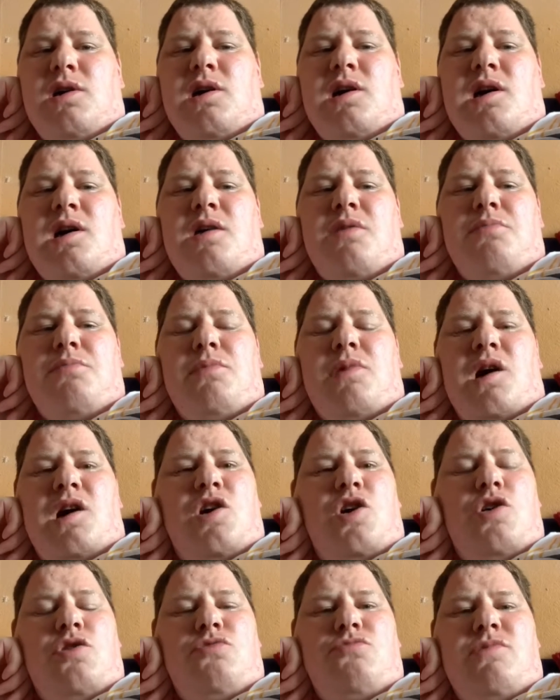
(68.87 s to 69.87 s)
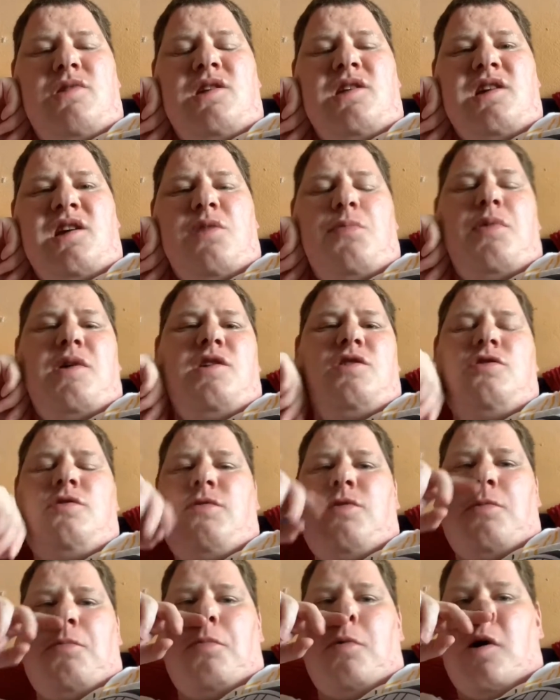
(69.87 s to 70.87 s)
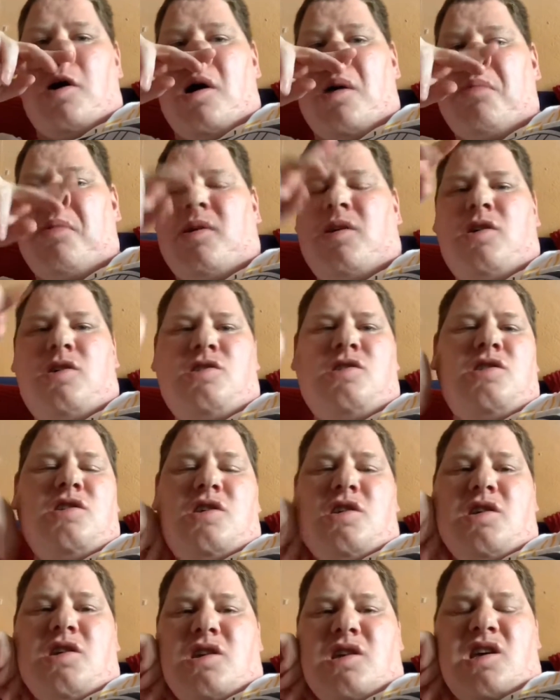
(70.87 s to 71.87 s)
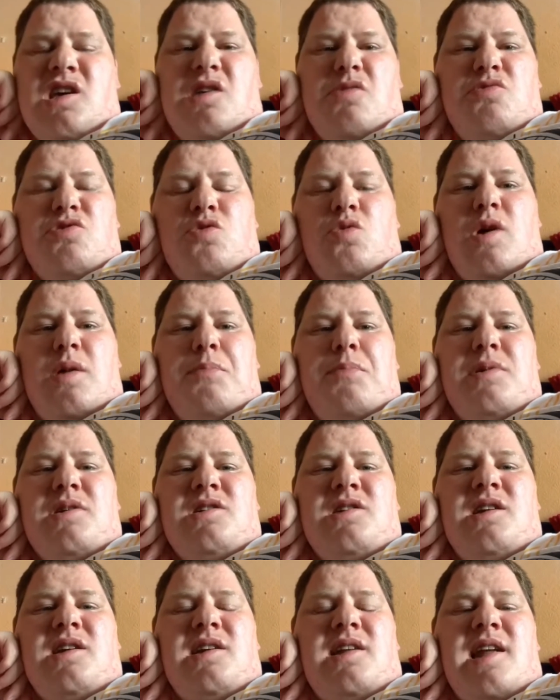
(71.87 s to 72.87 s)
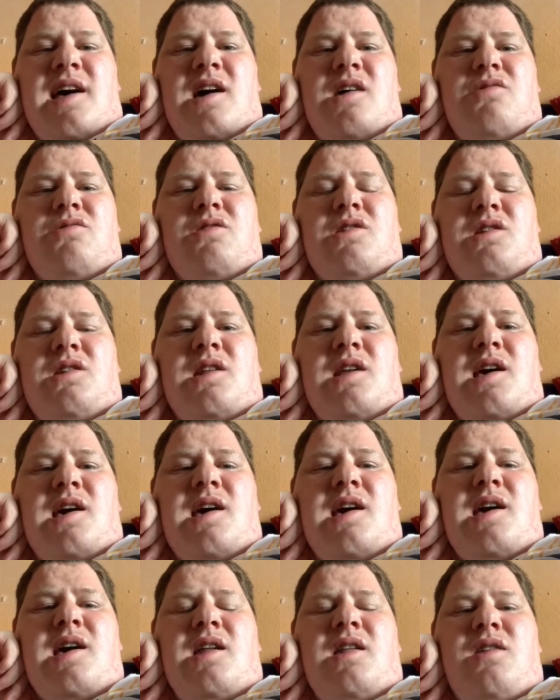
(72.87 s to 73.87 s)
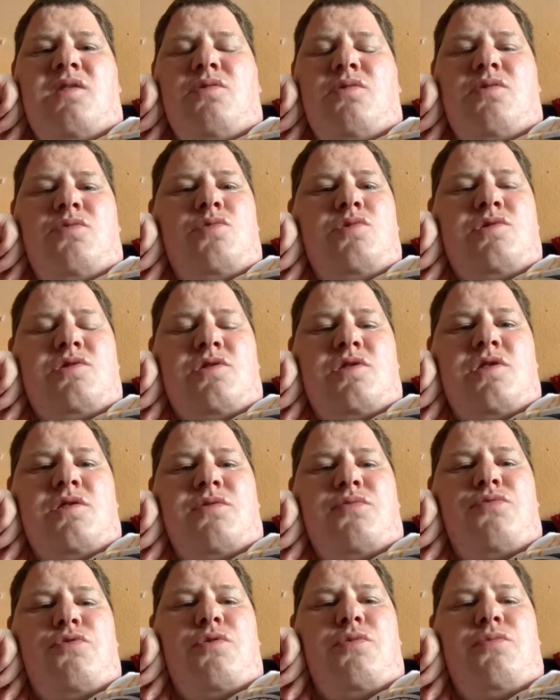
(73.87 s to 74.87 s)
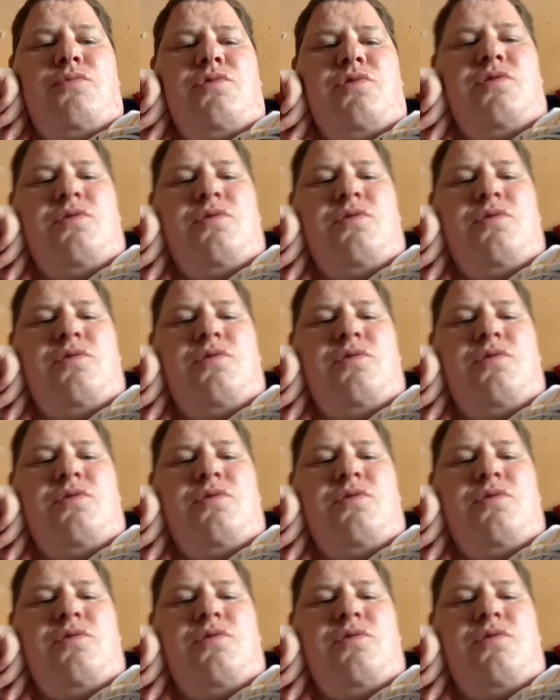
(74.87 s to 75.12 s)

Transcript: I couldn't really take a picture of the bar because it was quite busy and loud in there, and there wasn't enough room